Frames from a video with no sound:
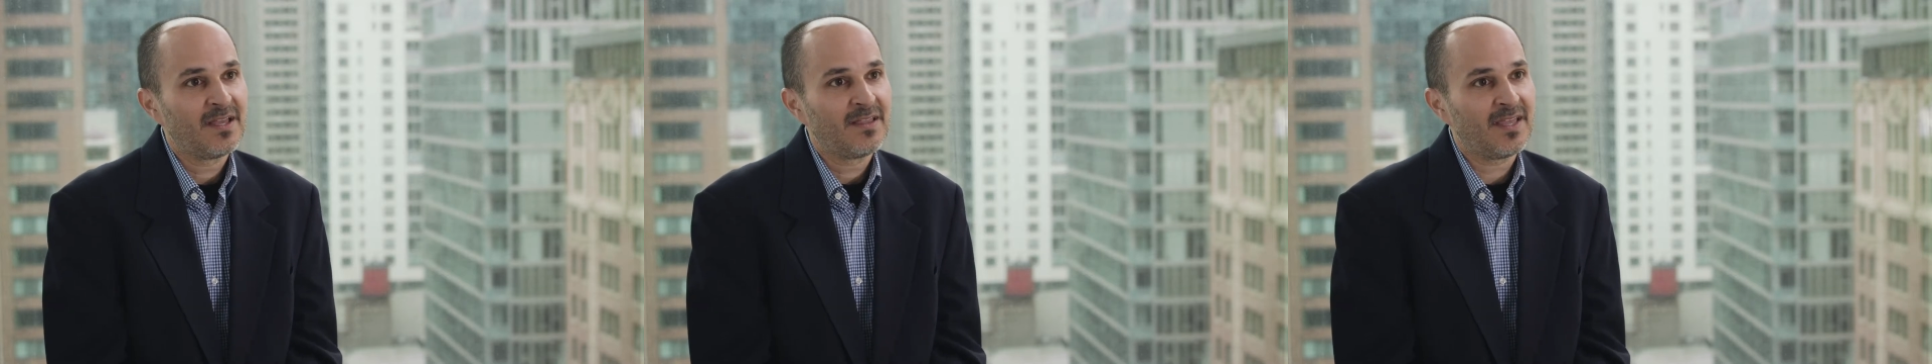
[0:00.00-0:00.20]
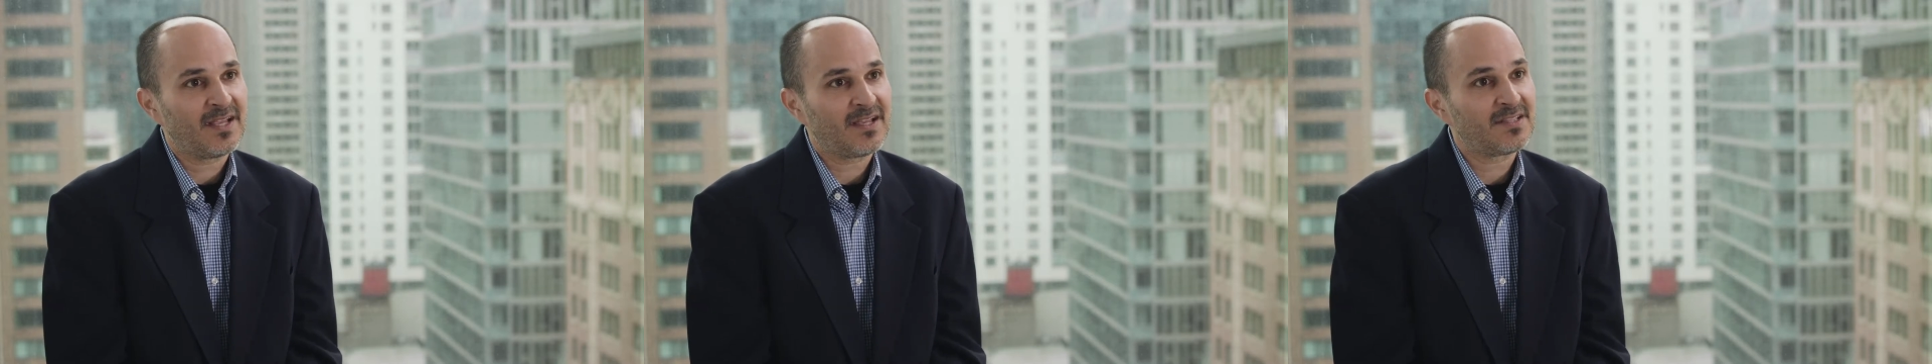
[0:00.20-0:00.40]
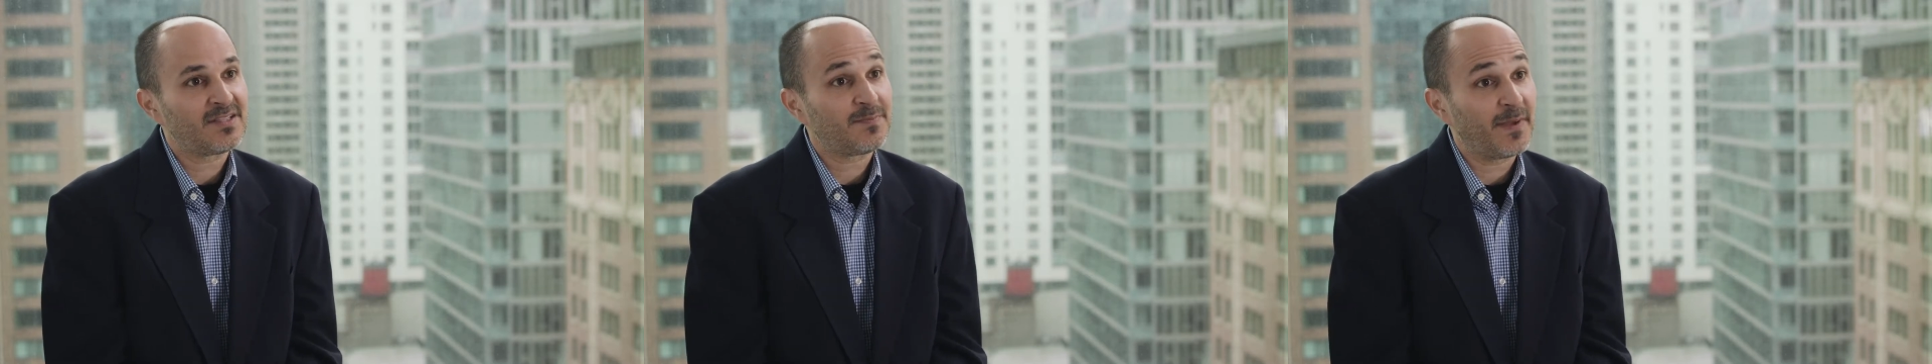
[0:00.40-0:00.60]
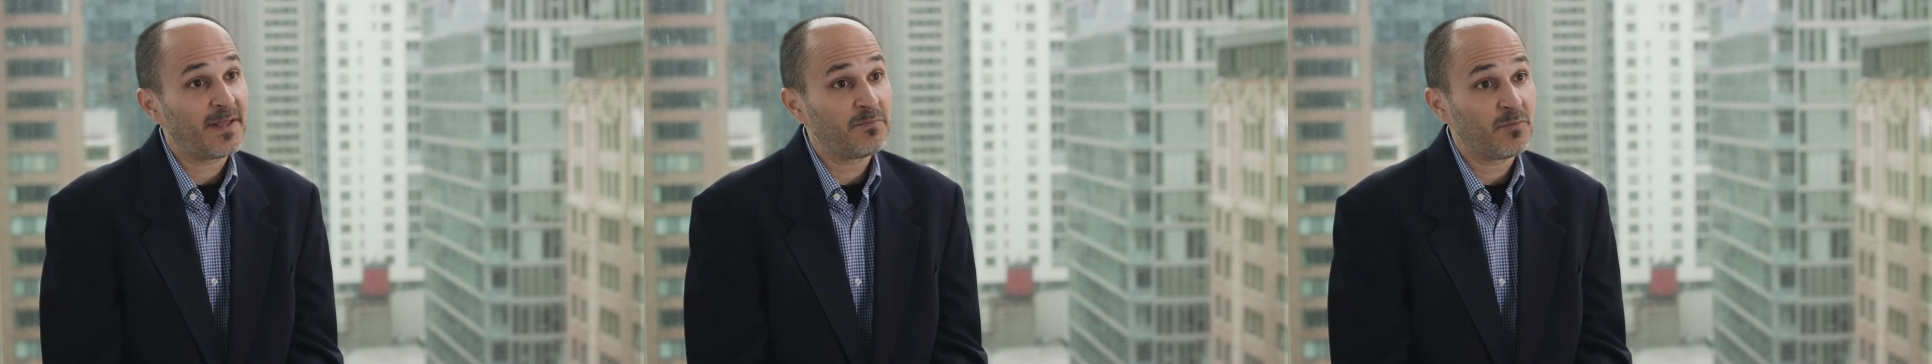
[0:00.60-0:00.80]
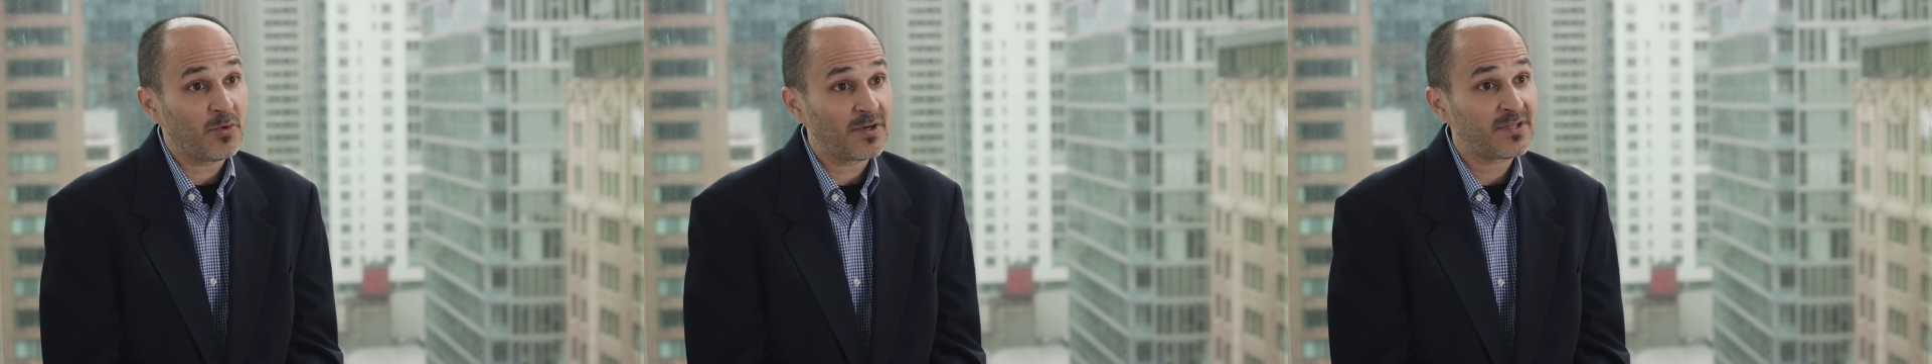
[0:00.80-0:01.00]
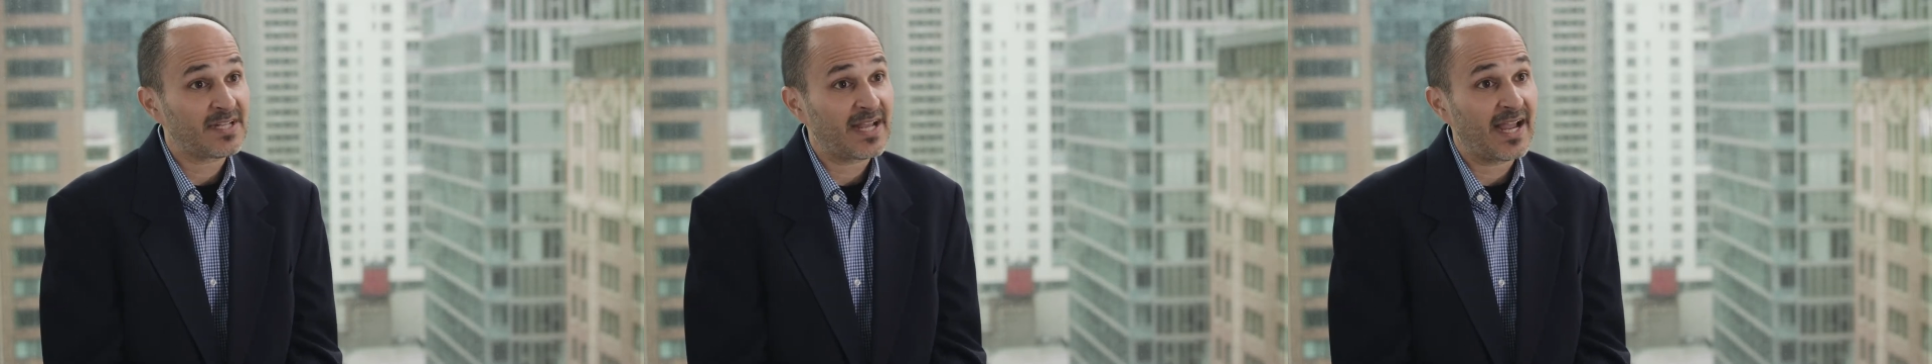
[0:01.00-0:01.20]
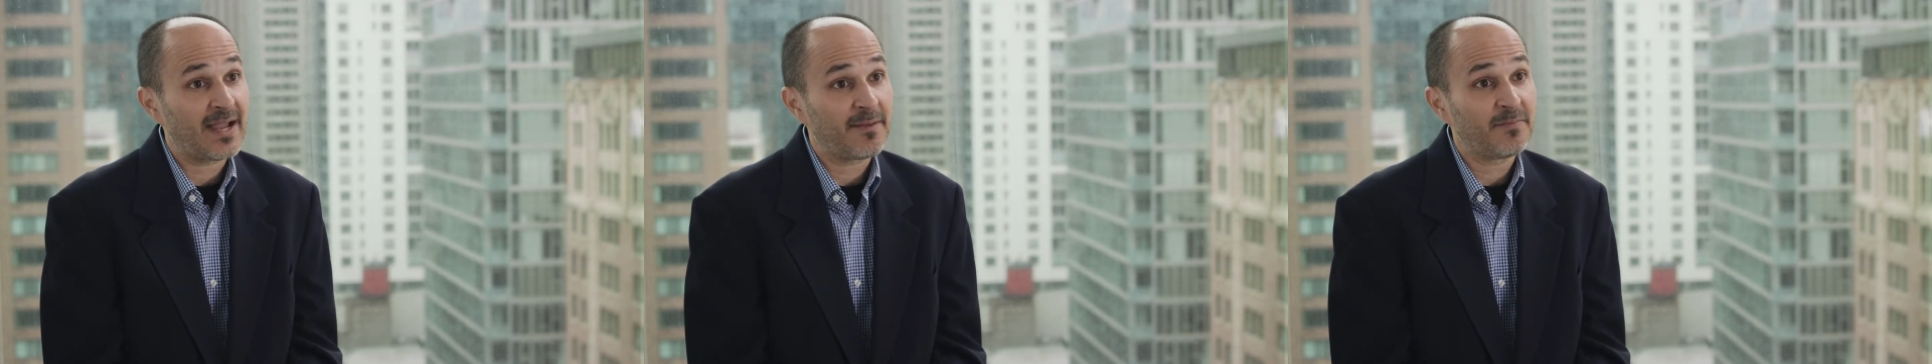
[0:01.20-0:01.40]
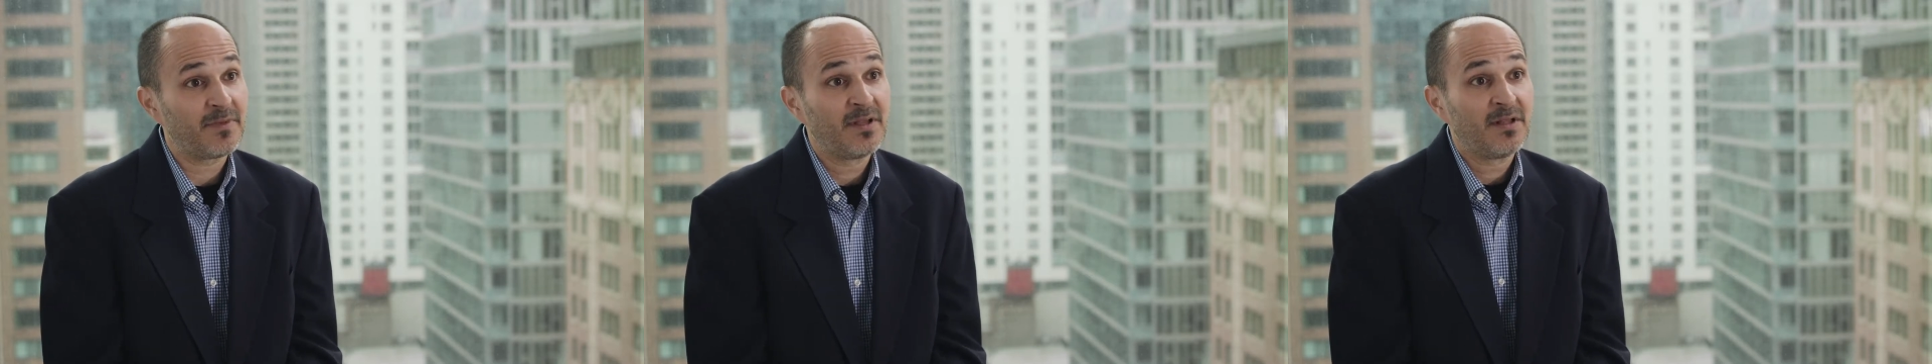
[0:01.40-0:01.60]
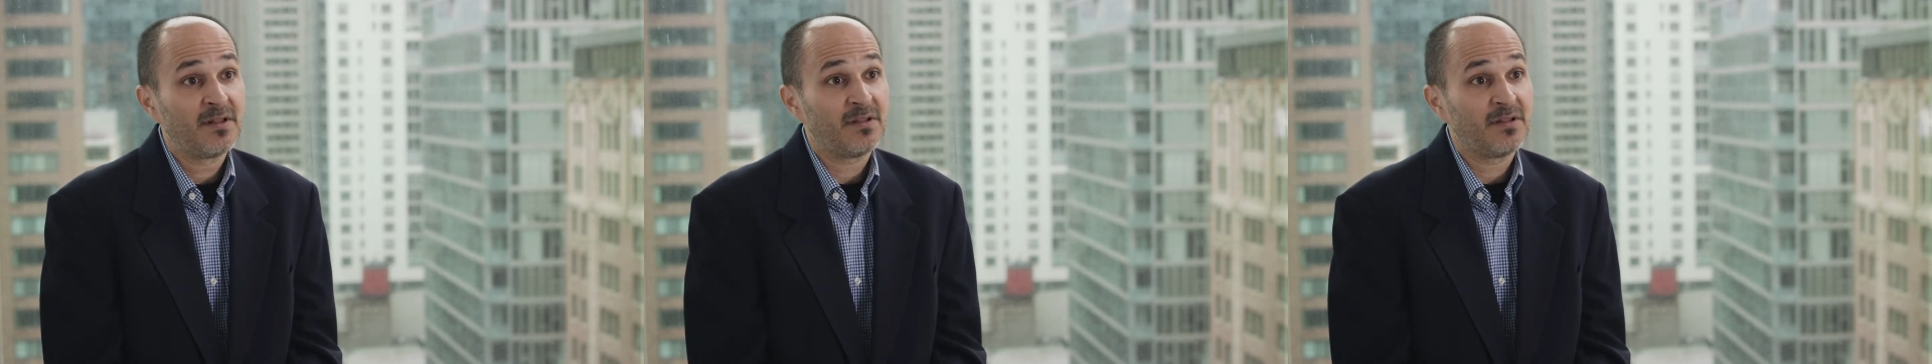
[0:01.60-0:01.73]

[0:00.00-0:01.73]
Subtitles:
they can spend more time